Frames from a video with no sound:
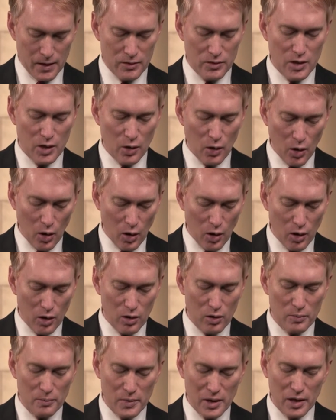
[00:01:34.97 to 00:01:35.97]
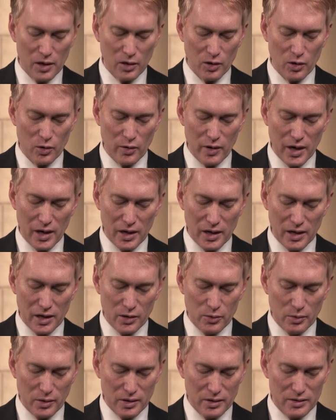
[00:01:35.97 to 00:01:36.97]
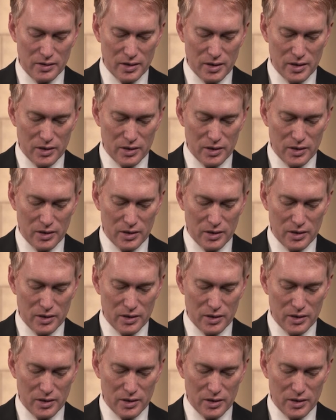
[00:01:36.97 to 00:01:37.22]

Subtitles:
that all men are created equal.